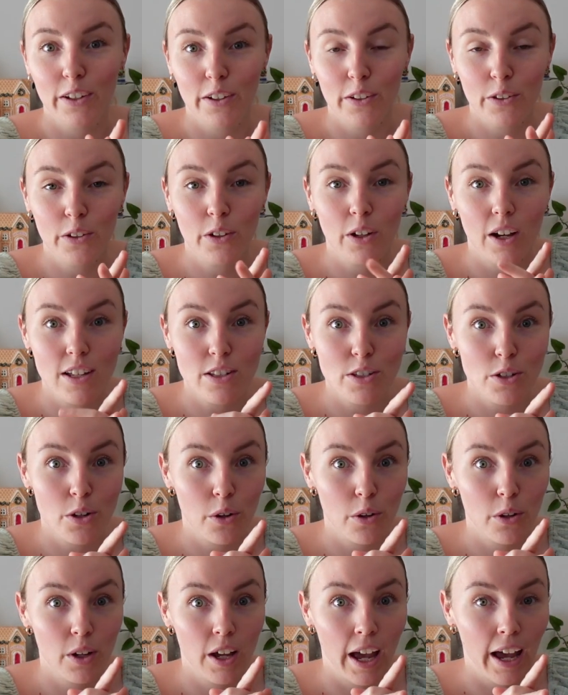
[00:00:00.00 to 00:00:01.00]
You guys
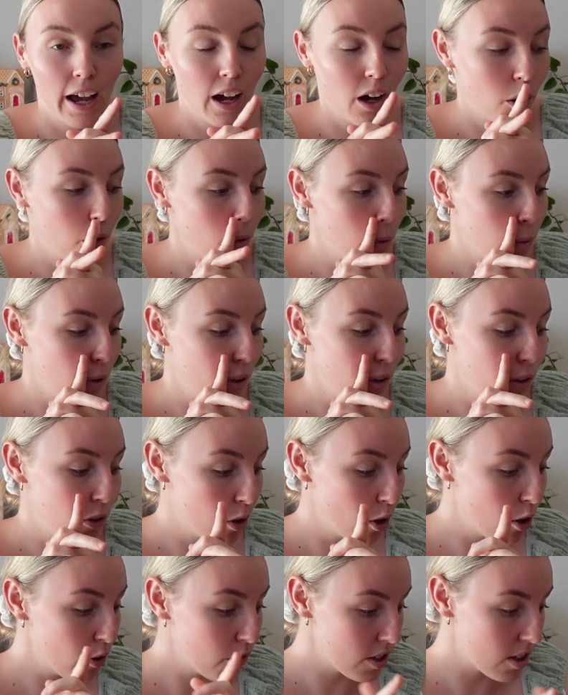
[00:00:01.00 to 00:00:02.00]
know how
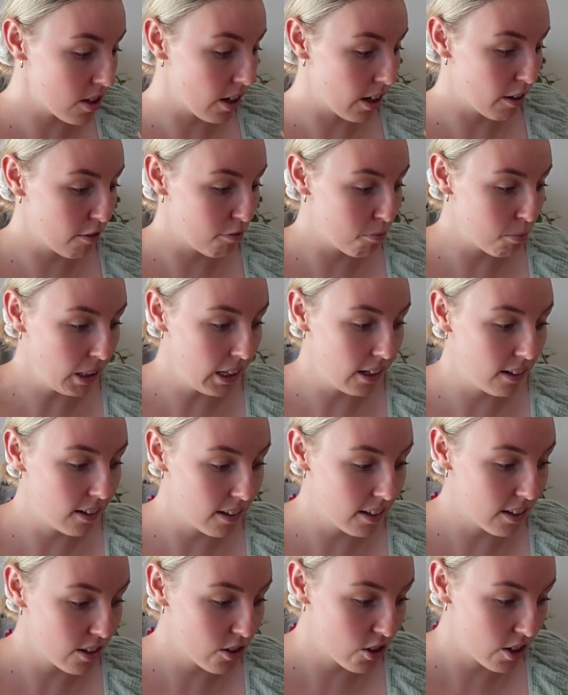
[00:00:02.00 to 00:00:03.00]
nervous I have been
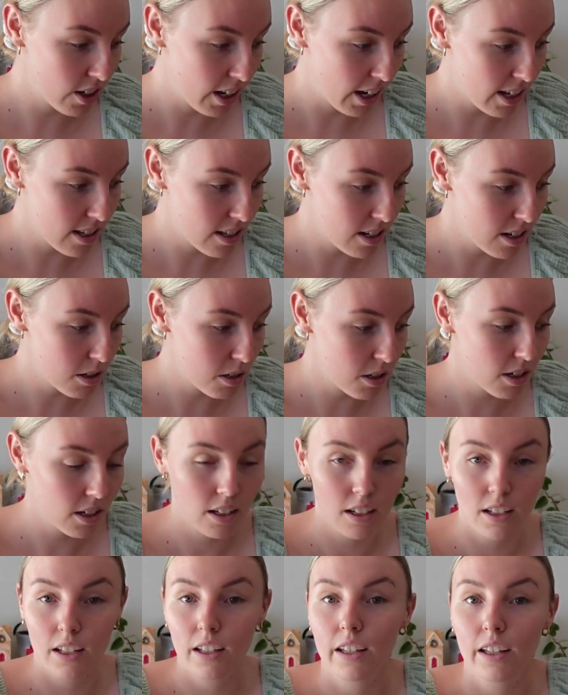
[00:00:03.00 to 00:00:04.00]
that she hasn't
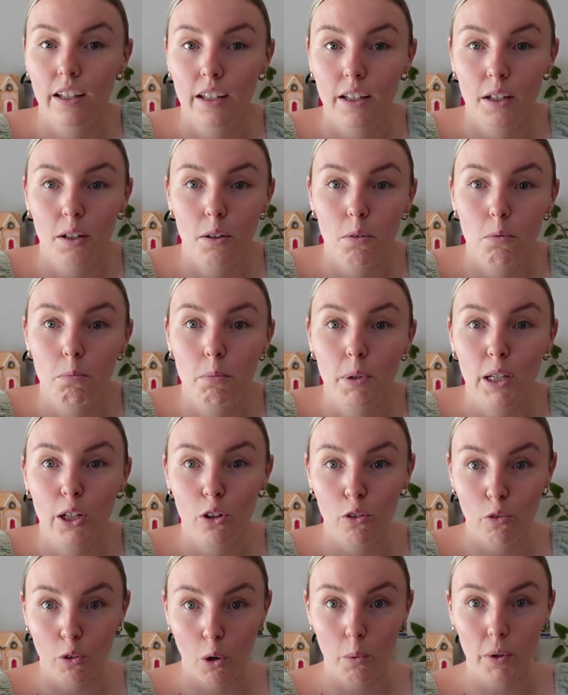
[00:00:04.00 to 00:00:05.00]
been
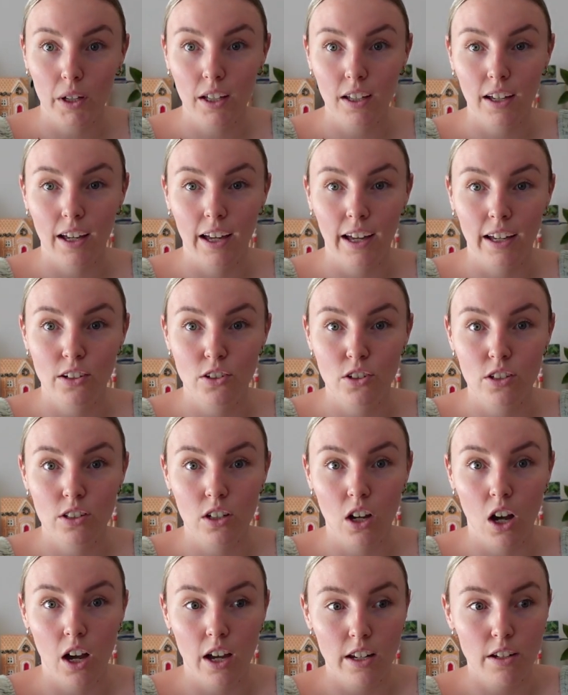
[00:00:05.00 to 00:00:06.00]
growing, and she's
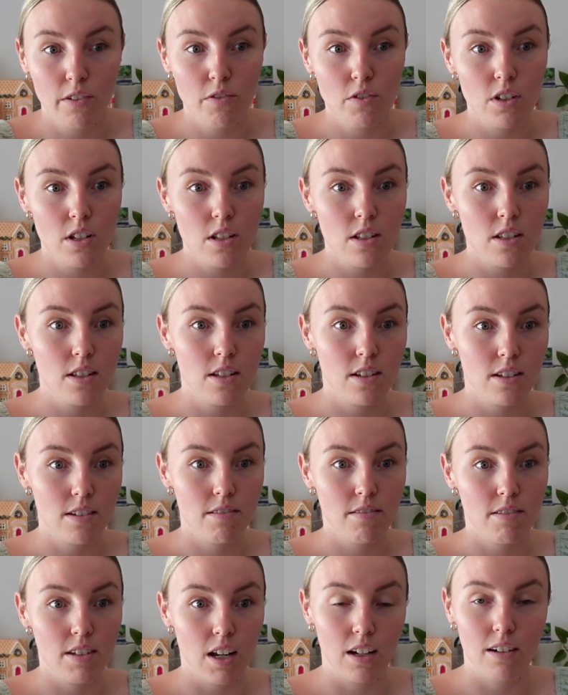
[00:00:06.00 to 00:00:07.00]
kind of just
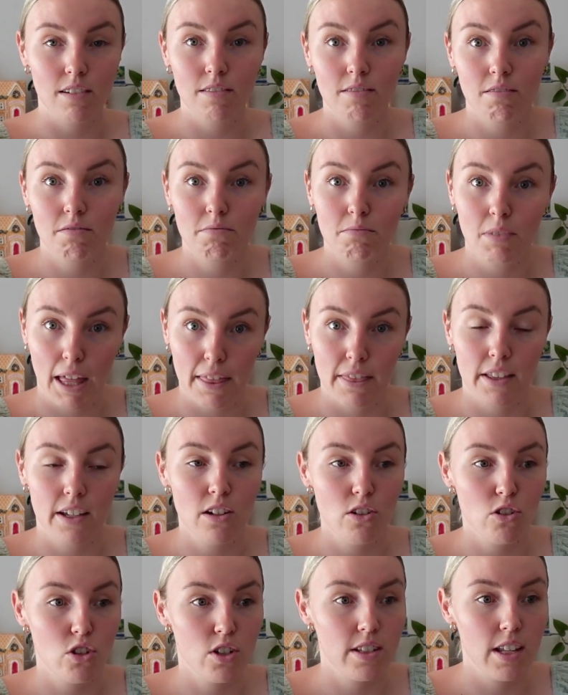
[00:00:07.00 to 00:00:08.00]
done
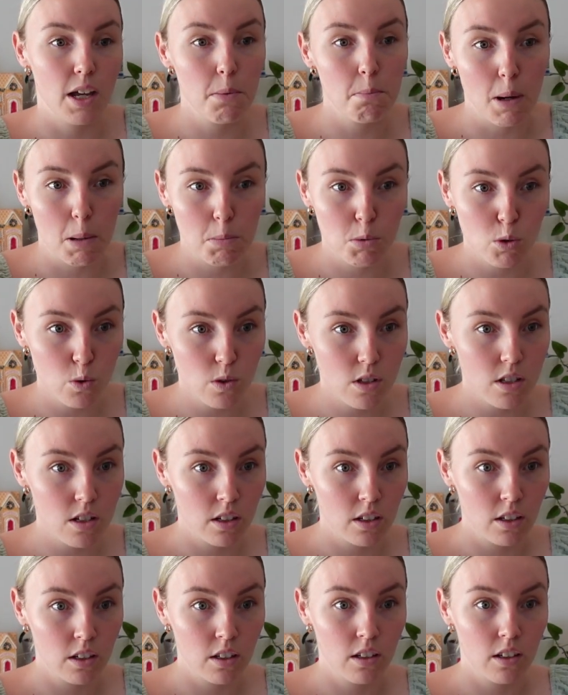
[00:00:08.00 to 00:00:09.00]
nothing. She's had
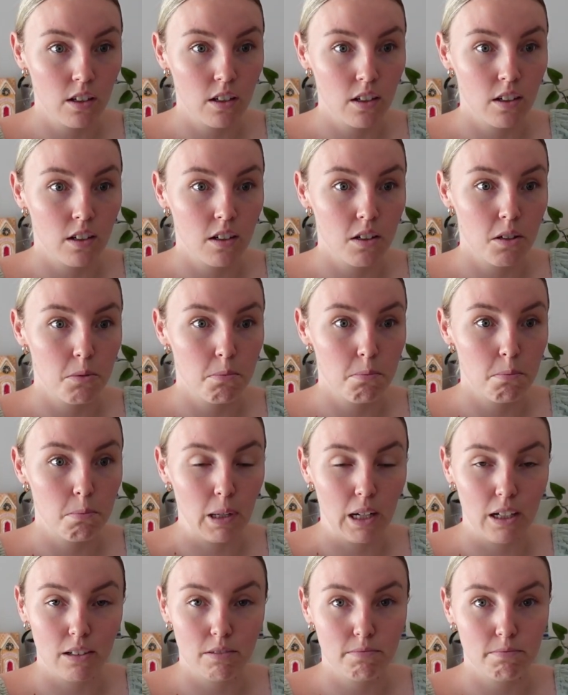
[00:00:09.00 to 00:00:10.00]
bubbles,
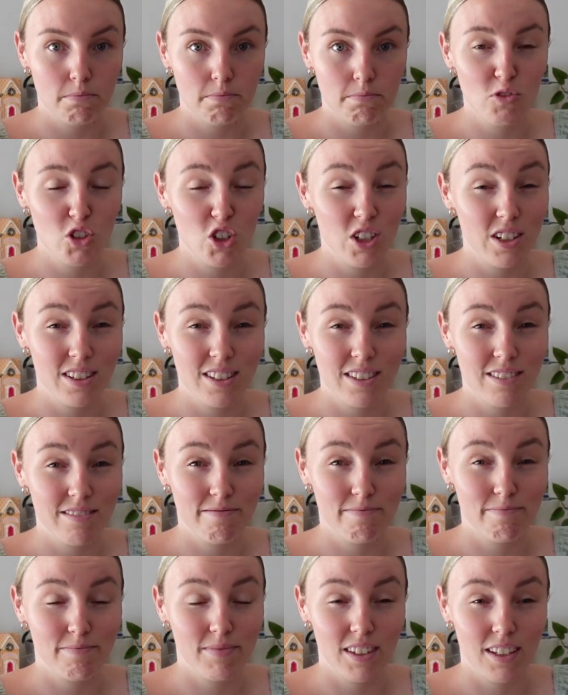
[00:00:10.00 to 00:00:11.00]
but she's
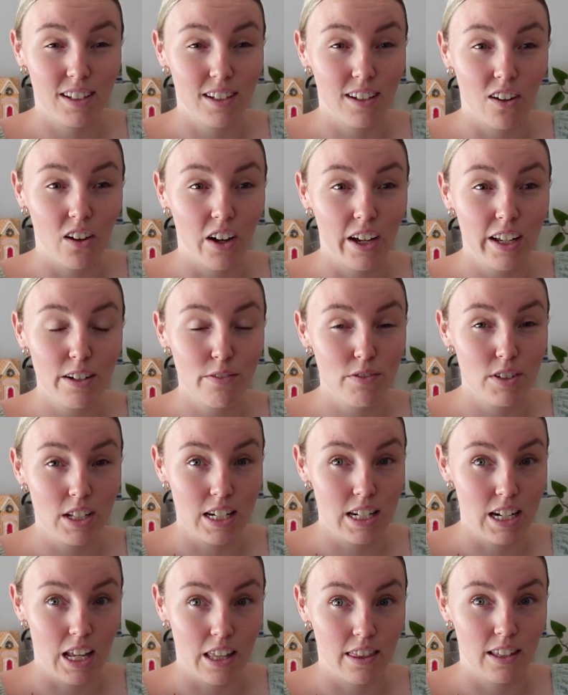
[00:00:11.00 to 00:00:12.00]
kind of
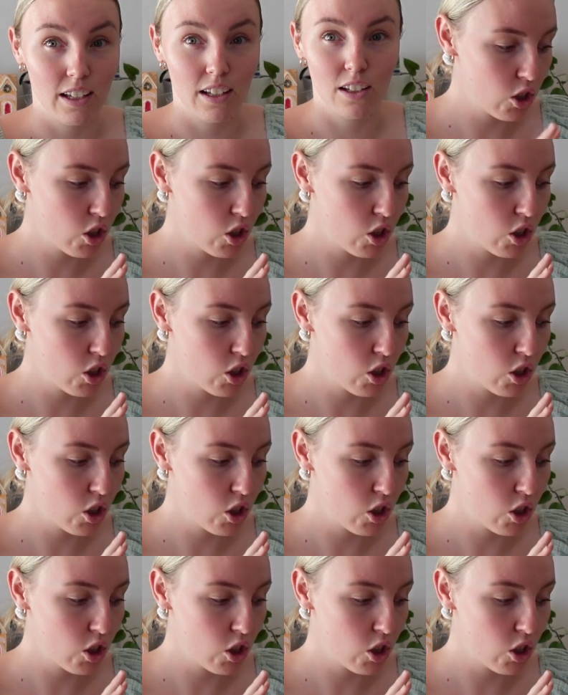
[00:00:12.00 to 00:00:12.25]
done nothing.